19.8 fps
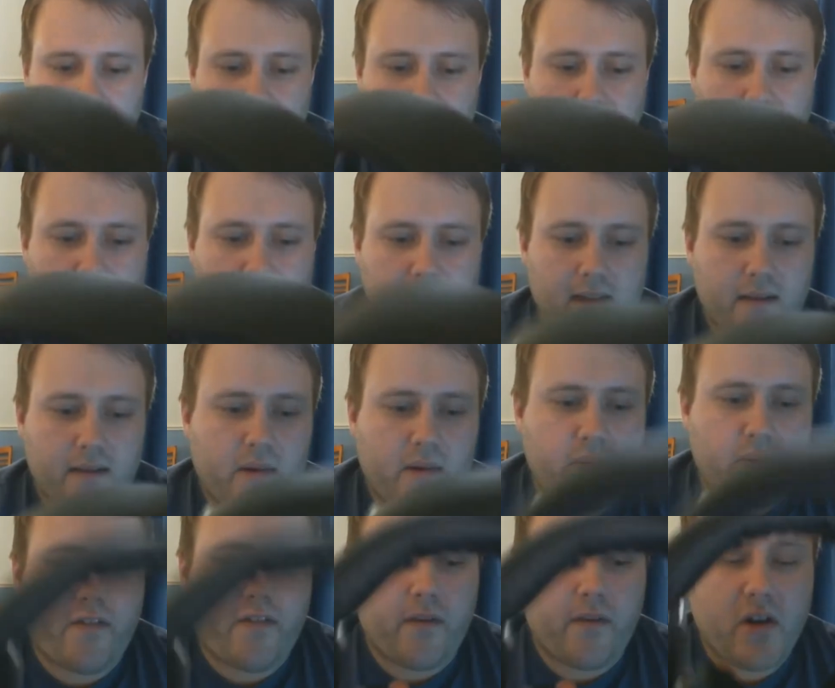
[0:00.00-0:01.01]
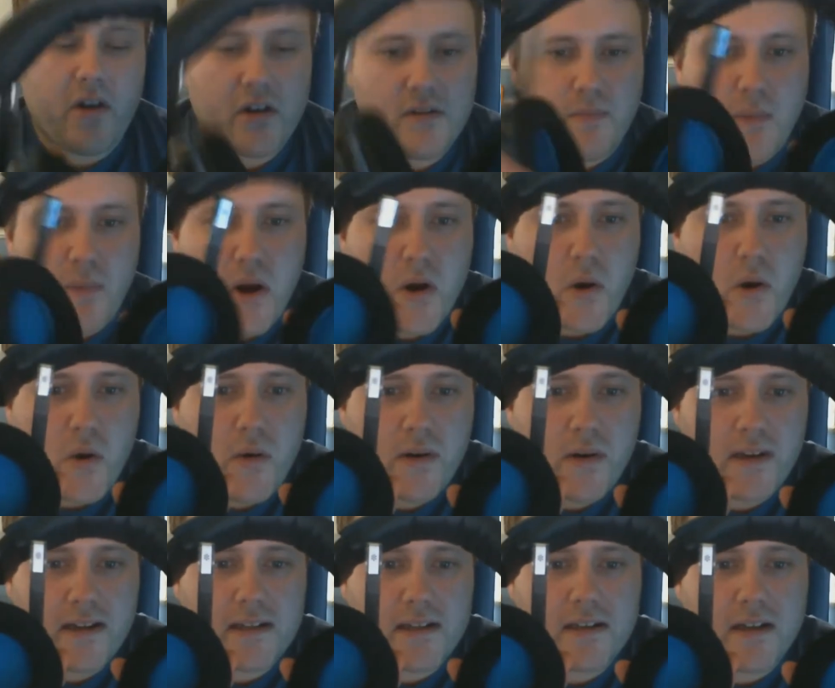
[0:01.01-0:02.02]
Uh, memory foam, nice blue
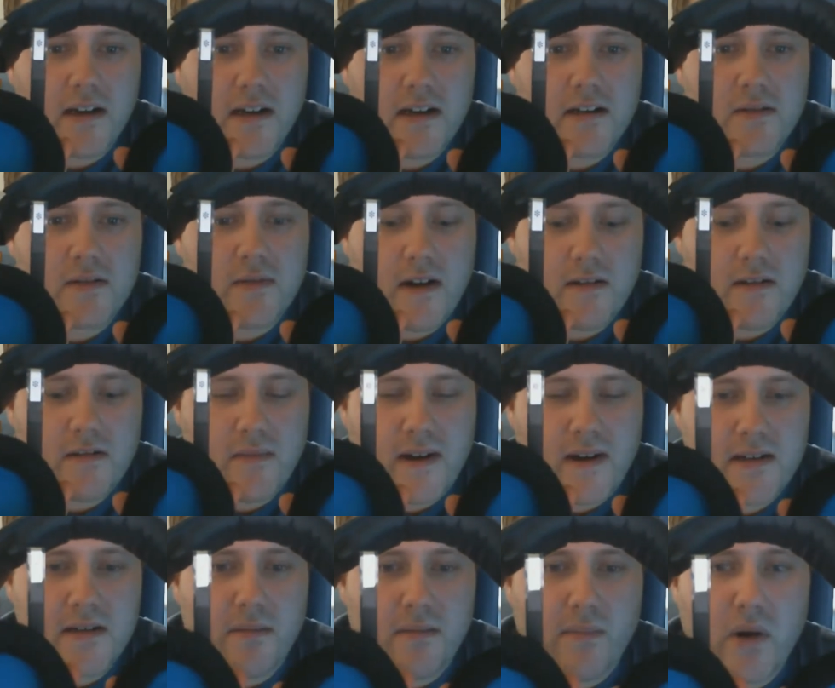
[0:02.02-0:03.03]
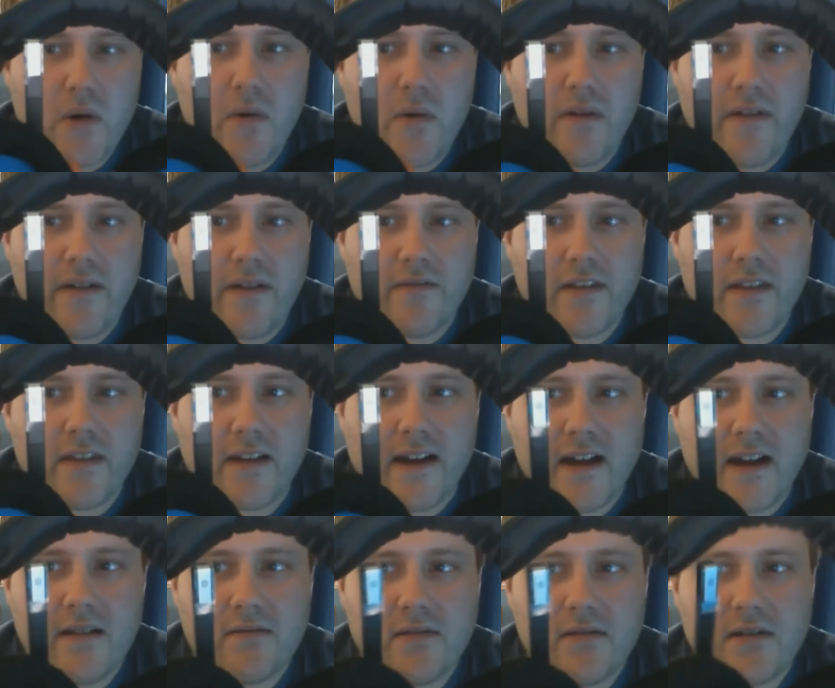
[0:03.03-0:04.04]
inside as well to match the blue of everything
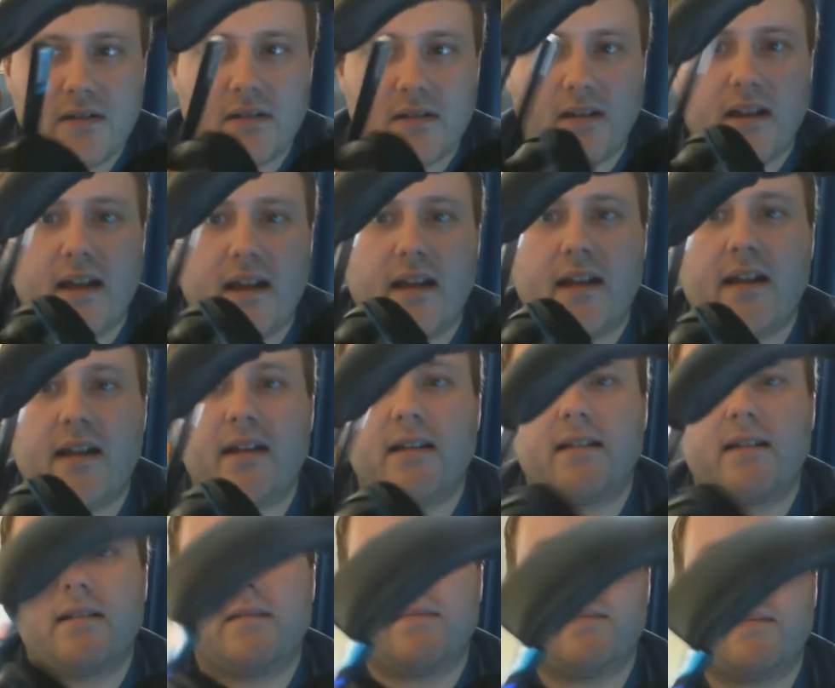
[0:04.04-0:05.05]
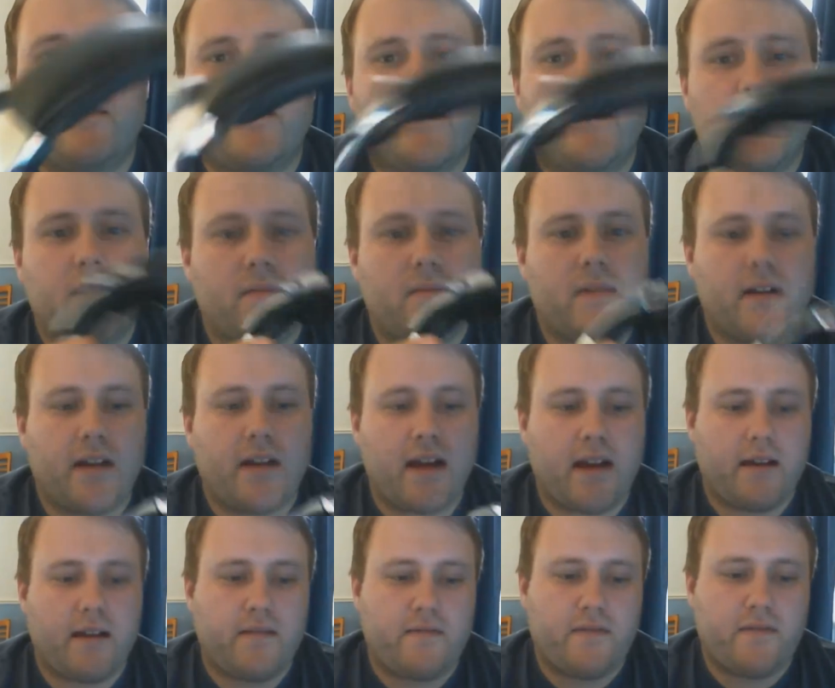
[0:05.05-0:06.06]
else. Um, we
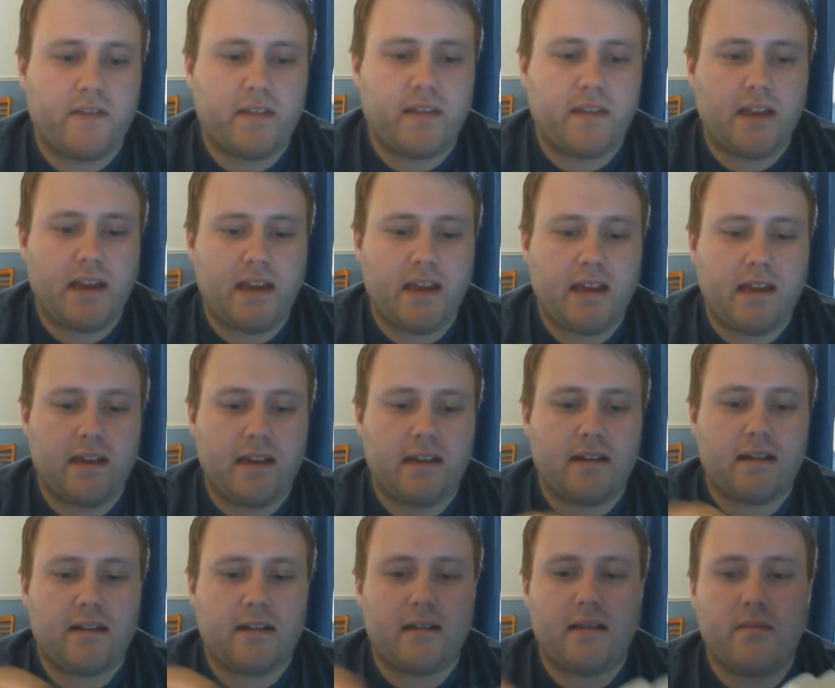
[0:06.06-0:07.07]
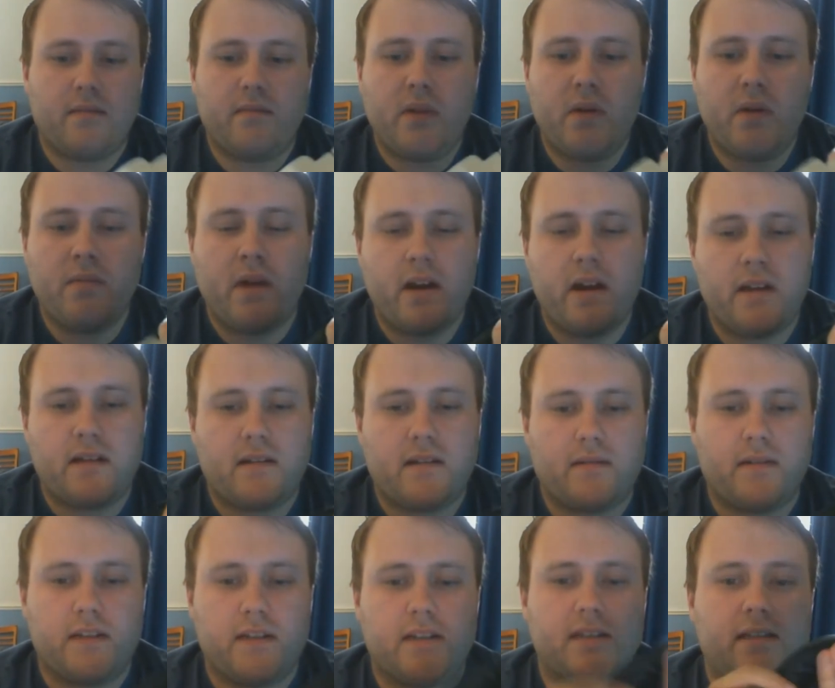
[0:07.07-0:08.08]
have the boom mic,
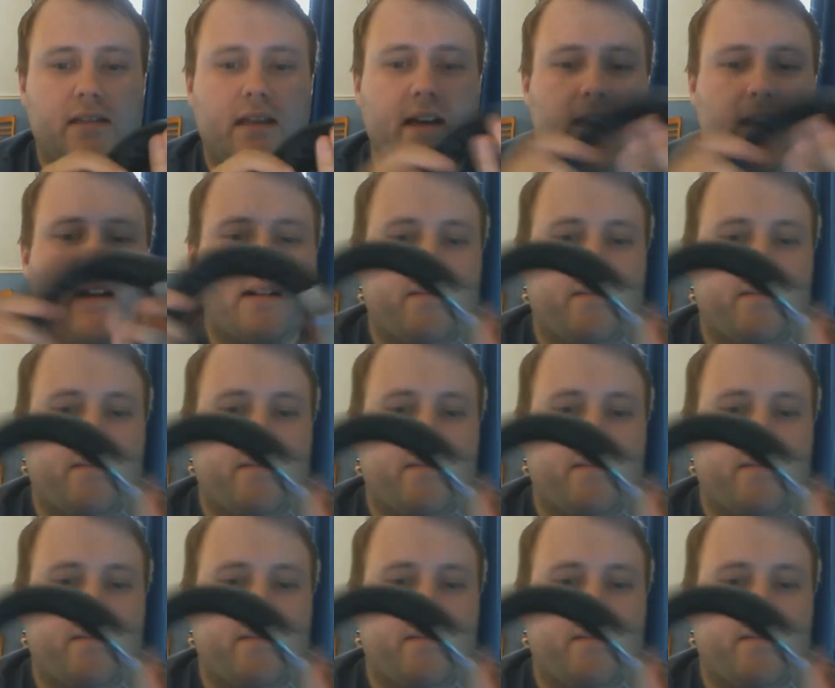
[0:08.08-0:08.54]
which is there.